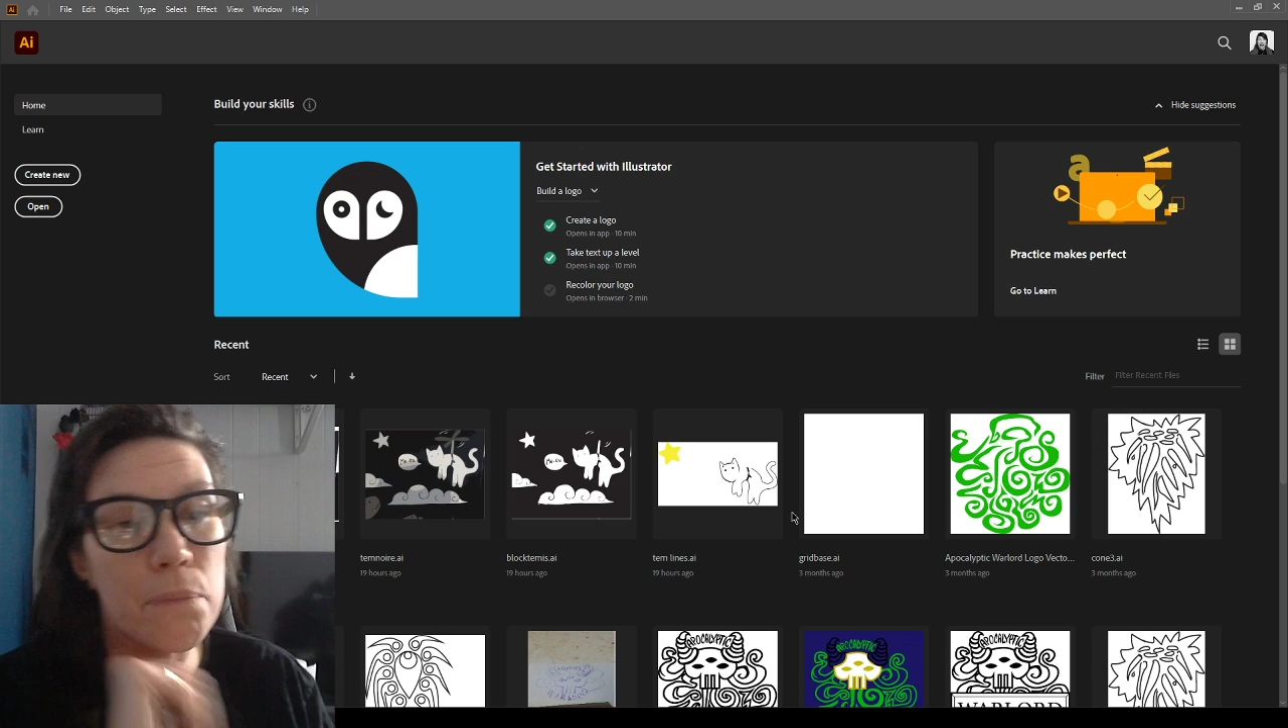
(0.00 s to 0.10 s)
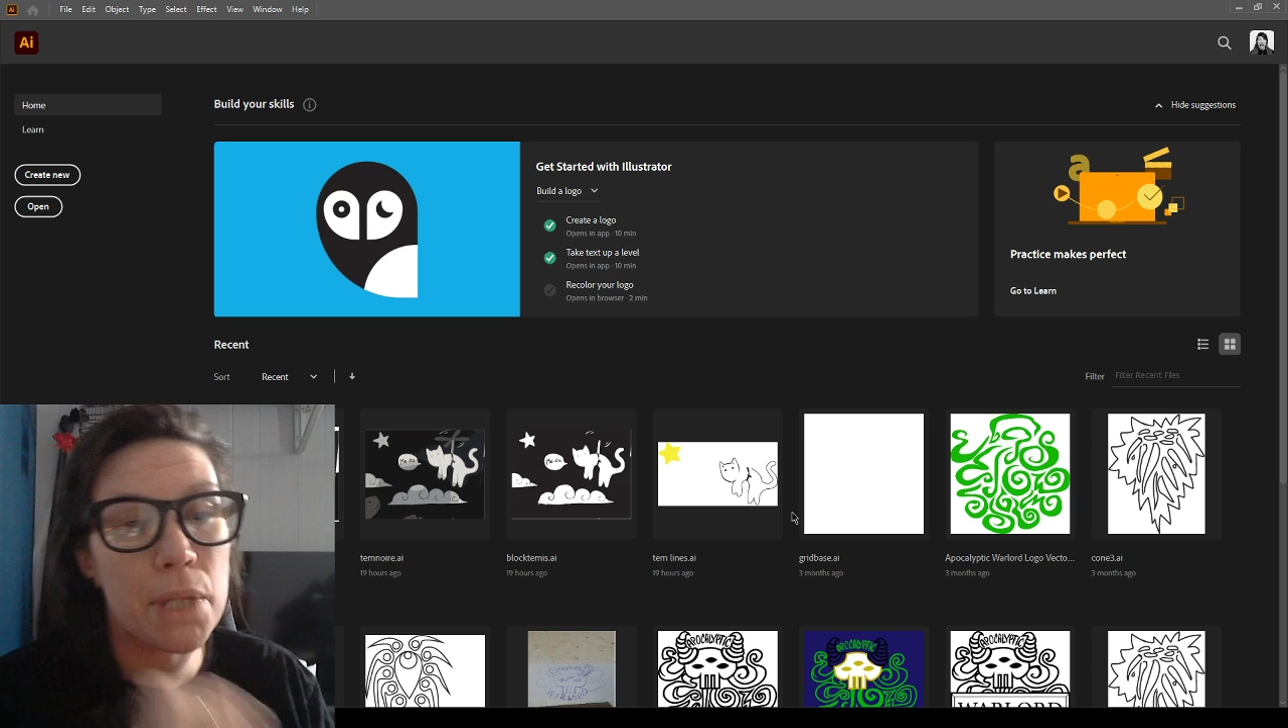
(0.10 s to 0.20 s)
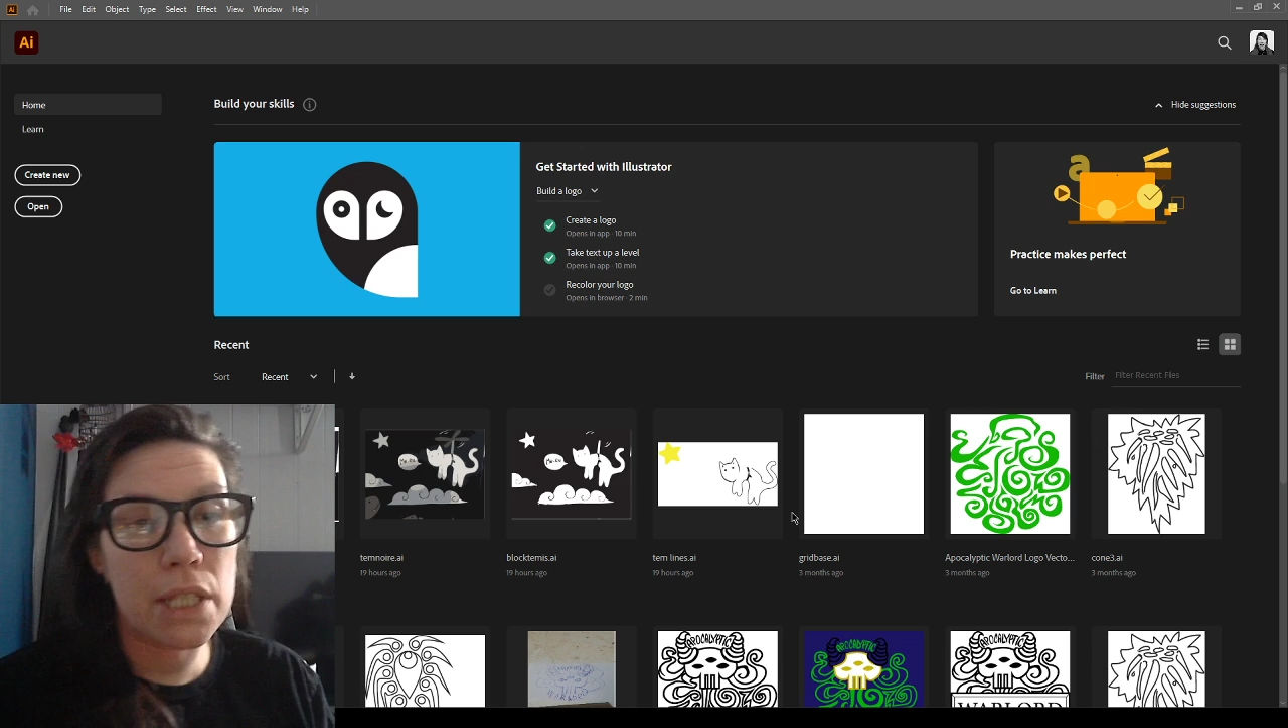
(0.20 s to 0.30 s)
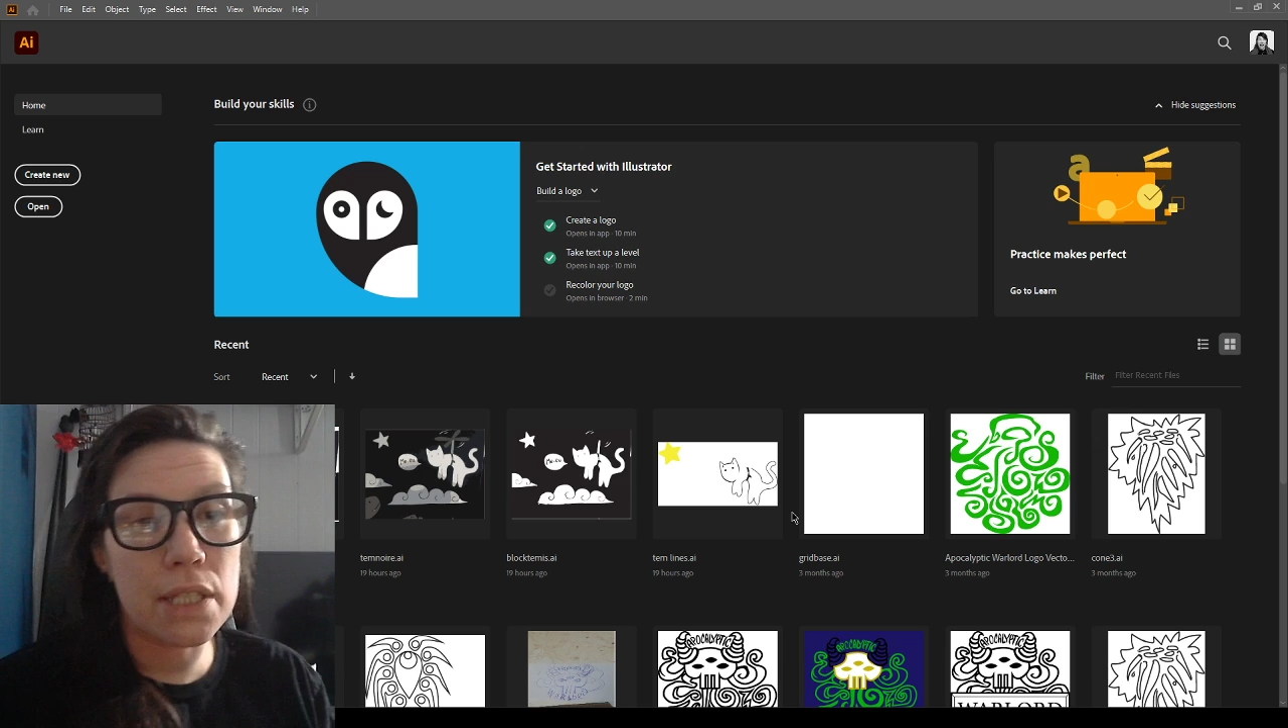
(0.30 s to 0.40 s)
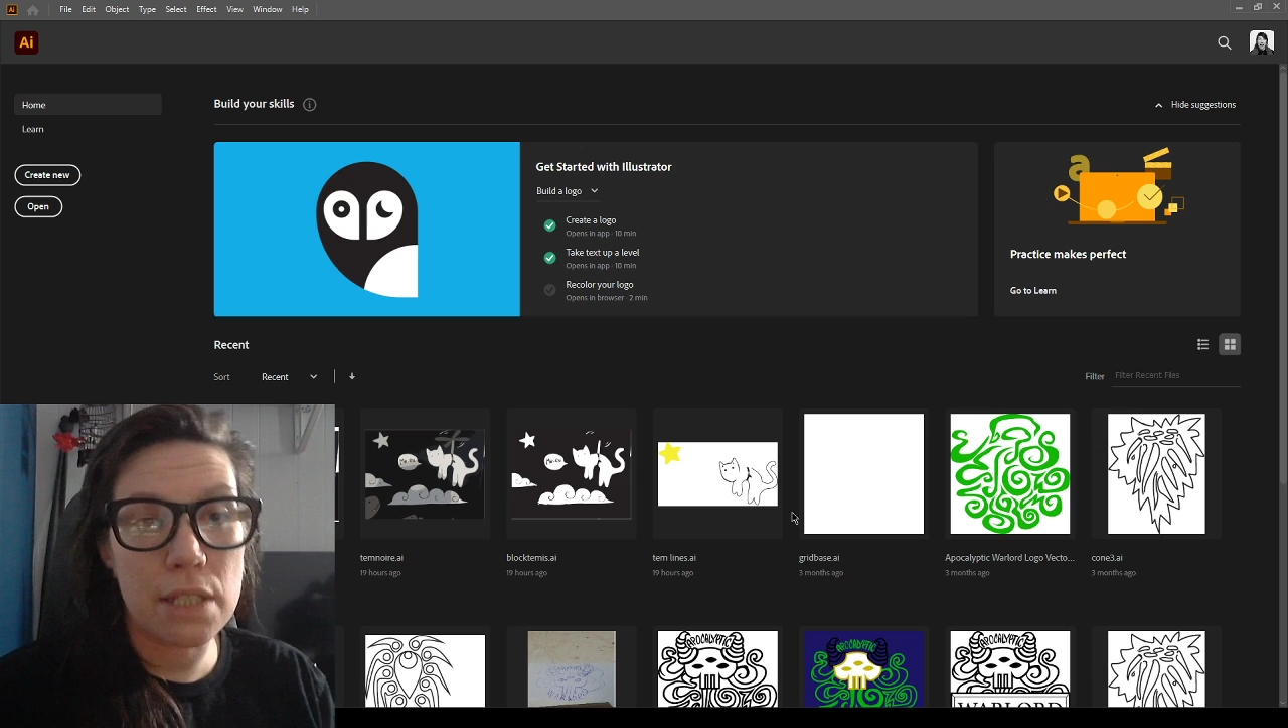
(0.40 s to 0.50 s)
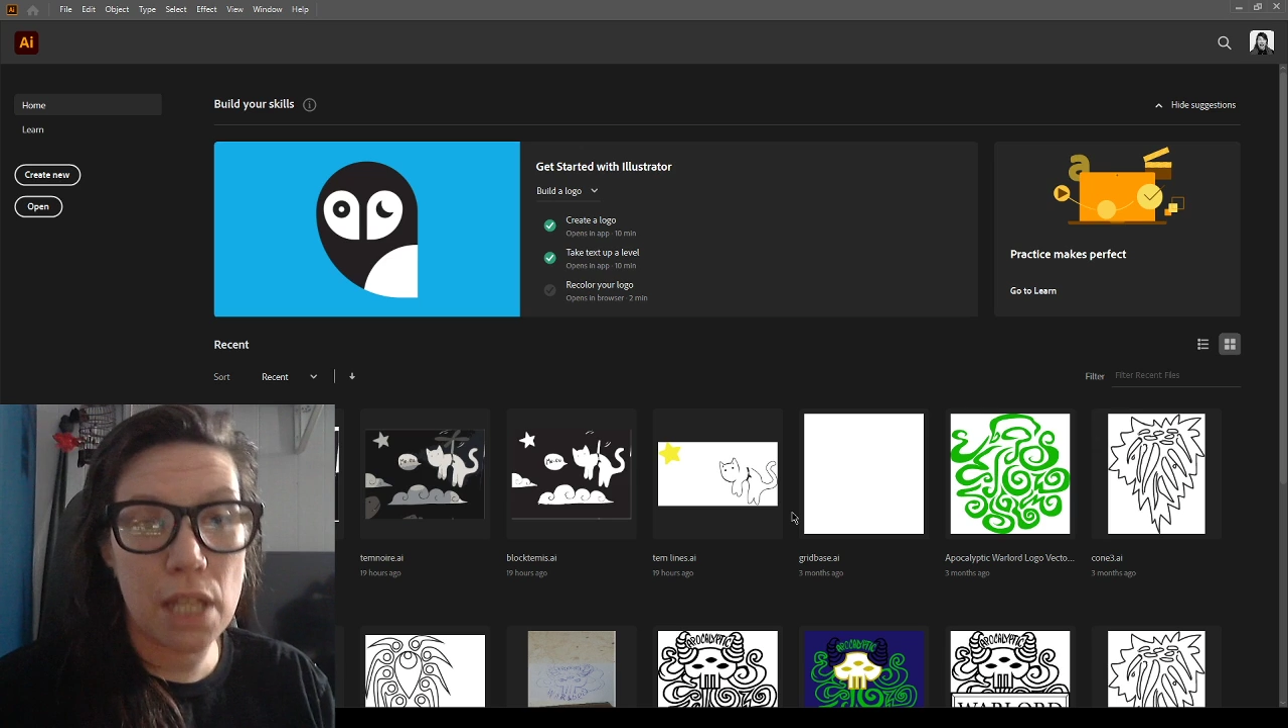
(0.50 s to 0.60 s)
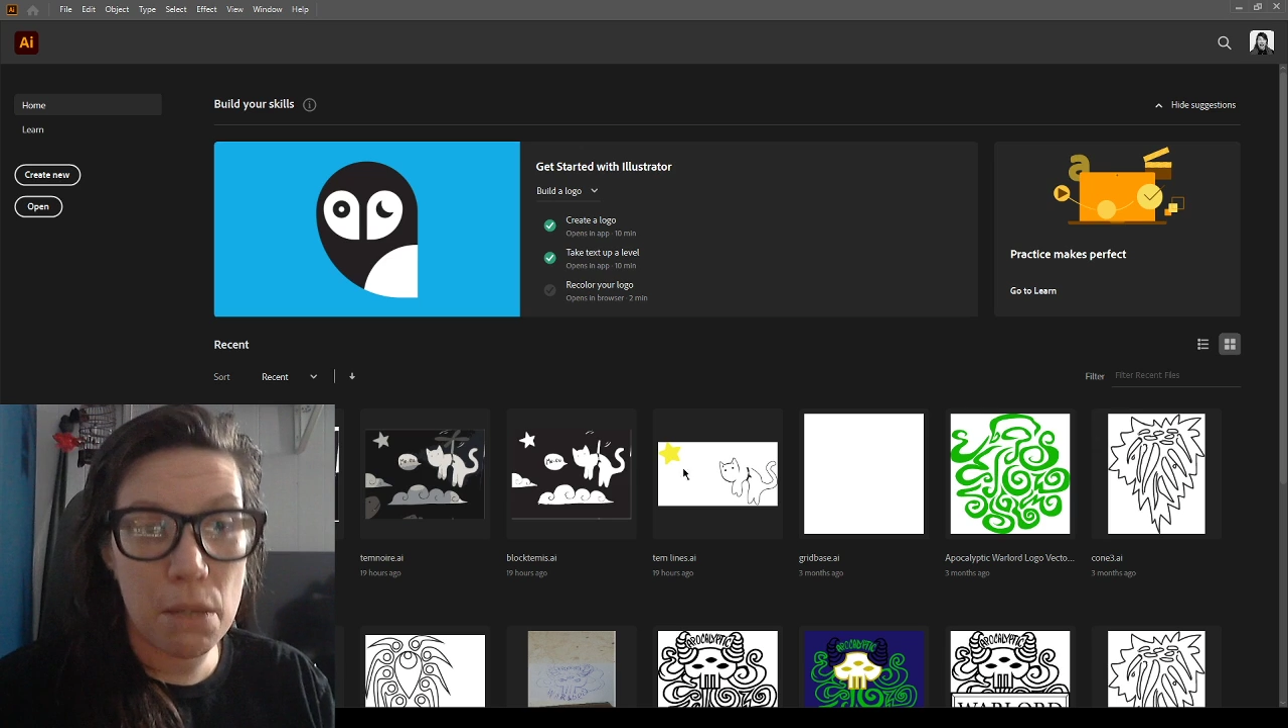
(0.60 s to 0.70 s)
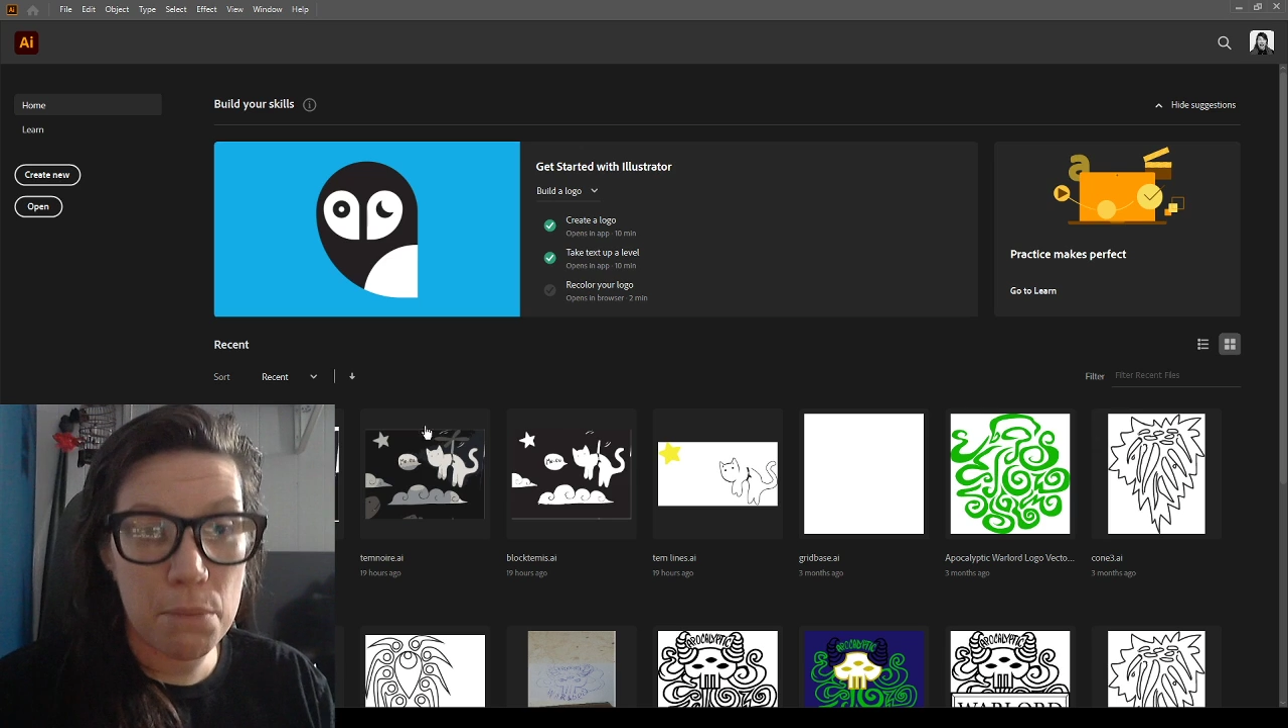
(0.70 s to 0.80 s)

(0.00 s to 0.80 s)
be the same